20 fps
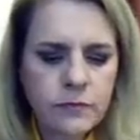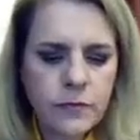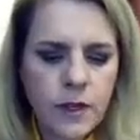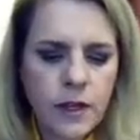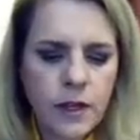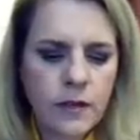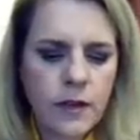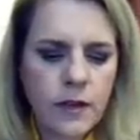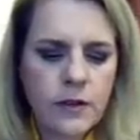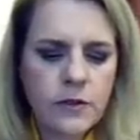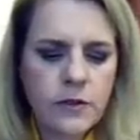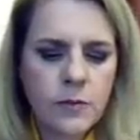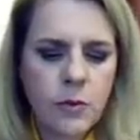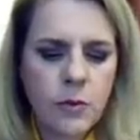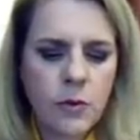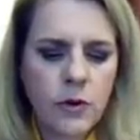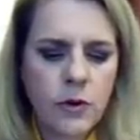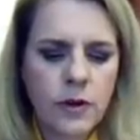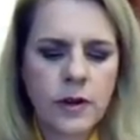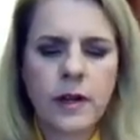These are
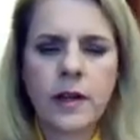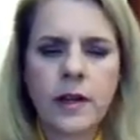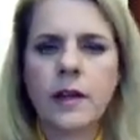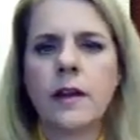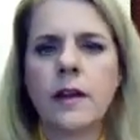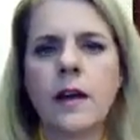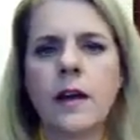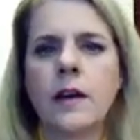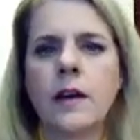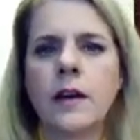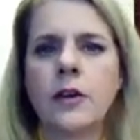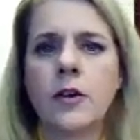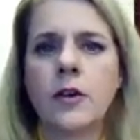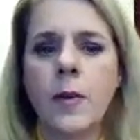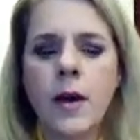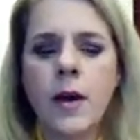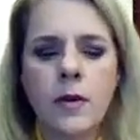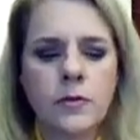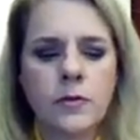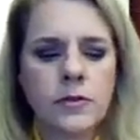important in your
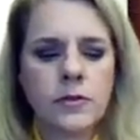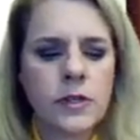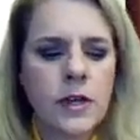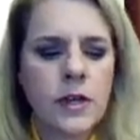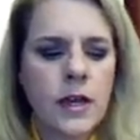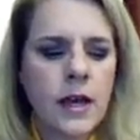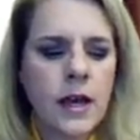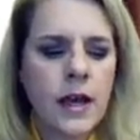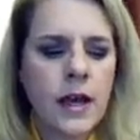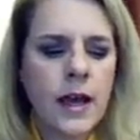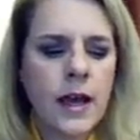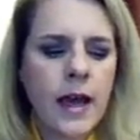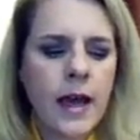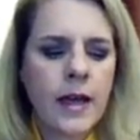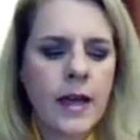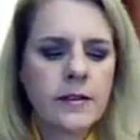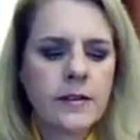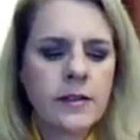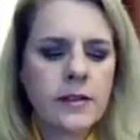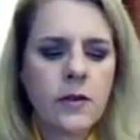bones.
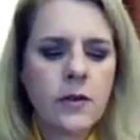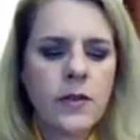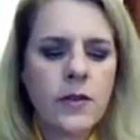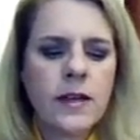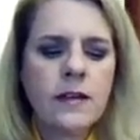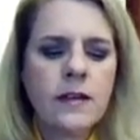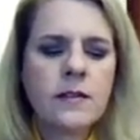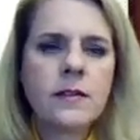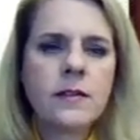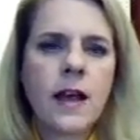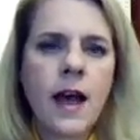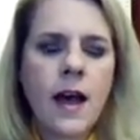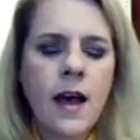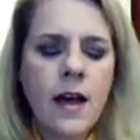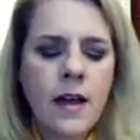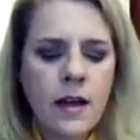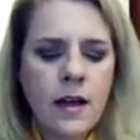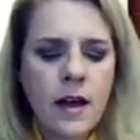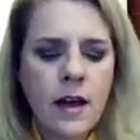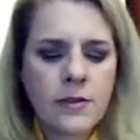And so these
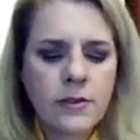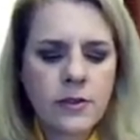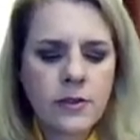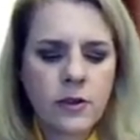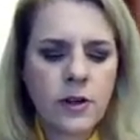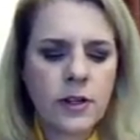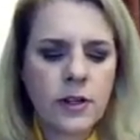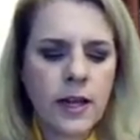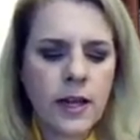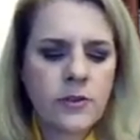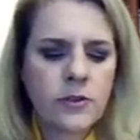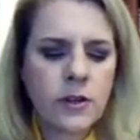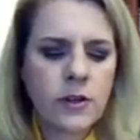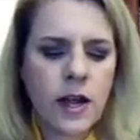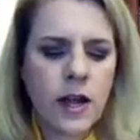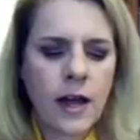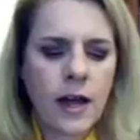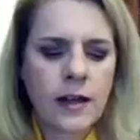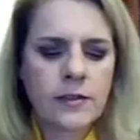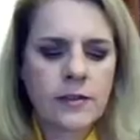ions are
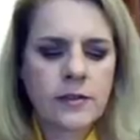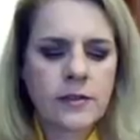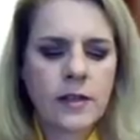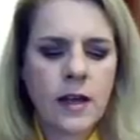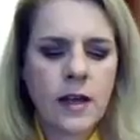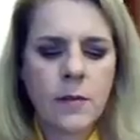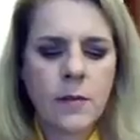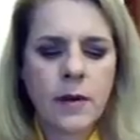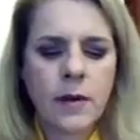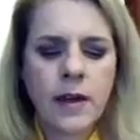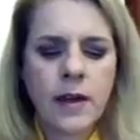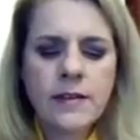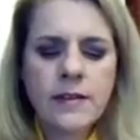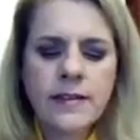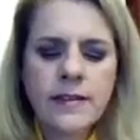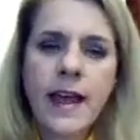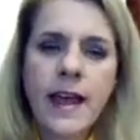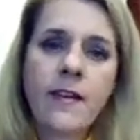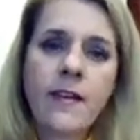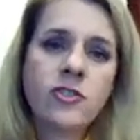electrolytes. Because
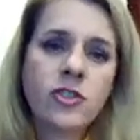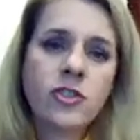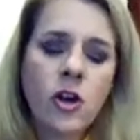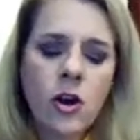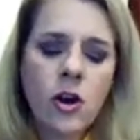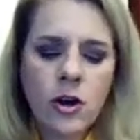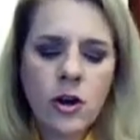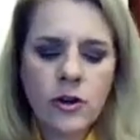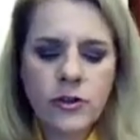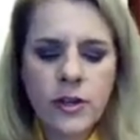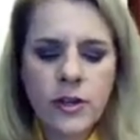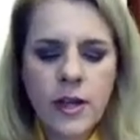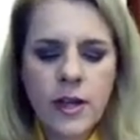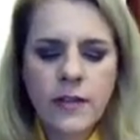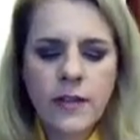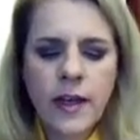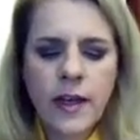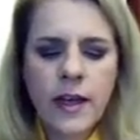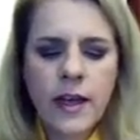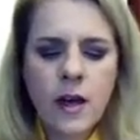they have charge,
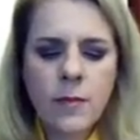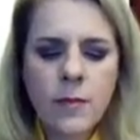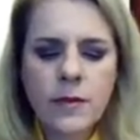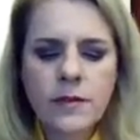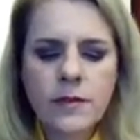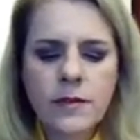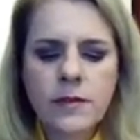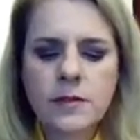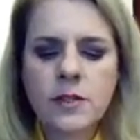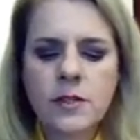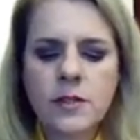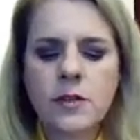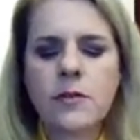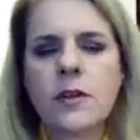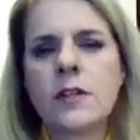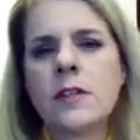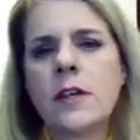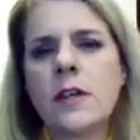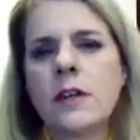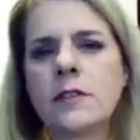they help us to
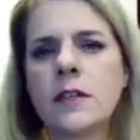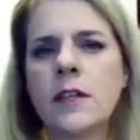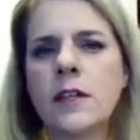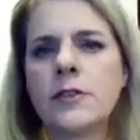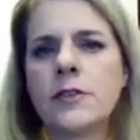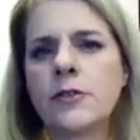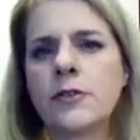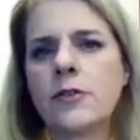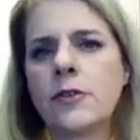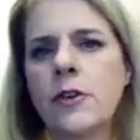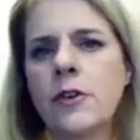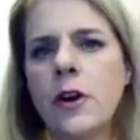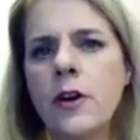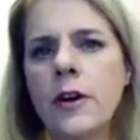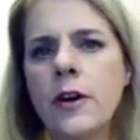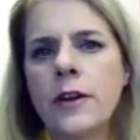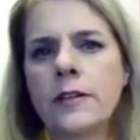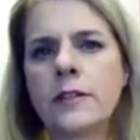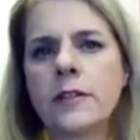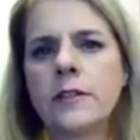conduct electrical
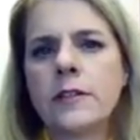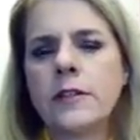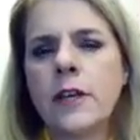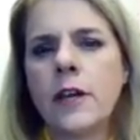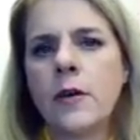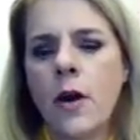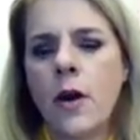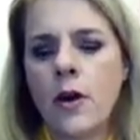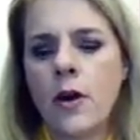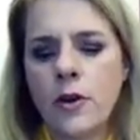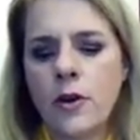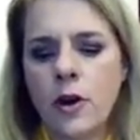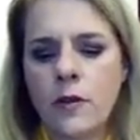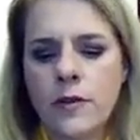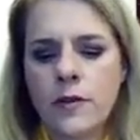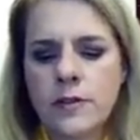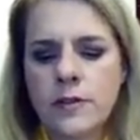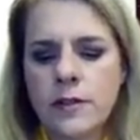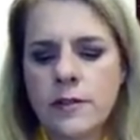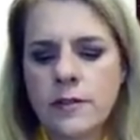currents. So our
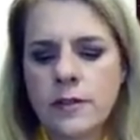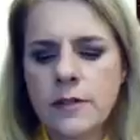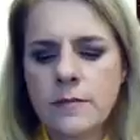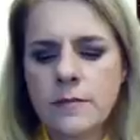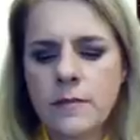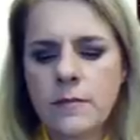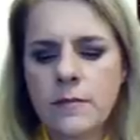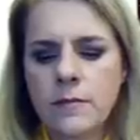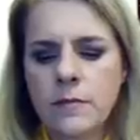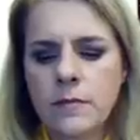nervous system,